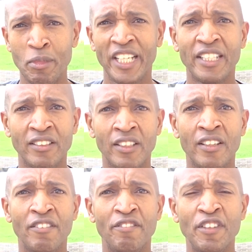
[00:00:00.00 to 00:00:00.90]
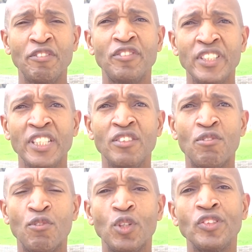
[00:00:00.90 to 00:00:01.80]
make it 15
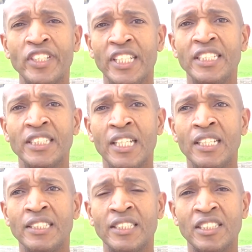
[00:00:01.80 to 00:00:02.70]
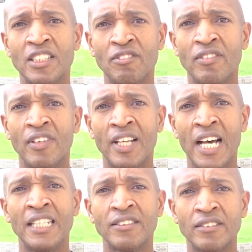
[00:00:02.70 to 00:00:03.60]
full days since I've
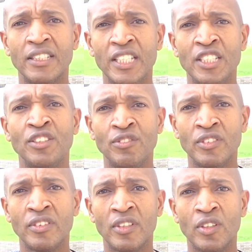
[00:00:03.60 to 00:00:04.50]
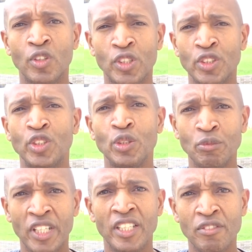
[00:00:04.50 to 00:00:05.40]
last eaten or
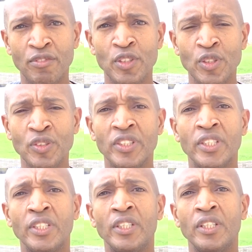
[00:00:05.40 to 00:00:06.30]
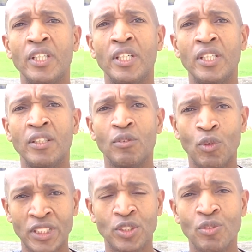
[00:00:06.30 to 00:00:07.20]
consumed any food
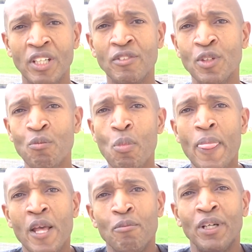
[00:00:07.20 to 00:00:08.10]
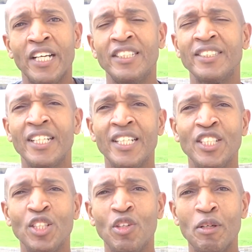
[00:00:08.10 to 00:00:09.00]
whatsoever. But I decided,
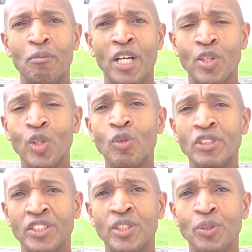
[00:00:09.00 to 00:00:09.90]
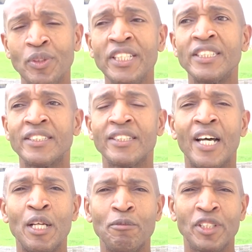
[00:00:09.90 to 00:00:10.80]
you know what, my goal was 2 weeks
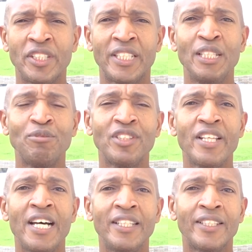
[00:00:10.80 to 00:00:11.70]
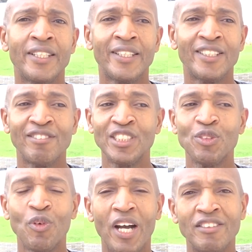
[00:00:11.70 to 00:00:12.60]
and I'm going to keep to that. The
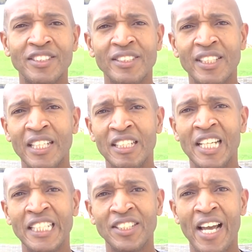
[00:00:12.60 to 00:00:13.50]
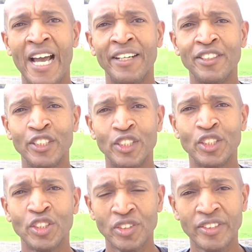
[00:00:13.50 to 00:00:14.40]
reason why I was thinking I'd like to add an
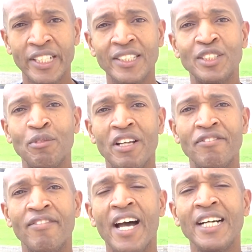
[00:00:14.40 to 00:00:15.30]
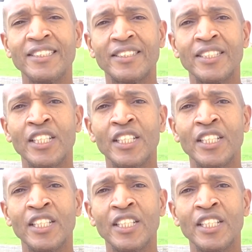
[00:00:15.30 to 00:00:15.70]
additional day to my fast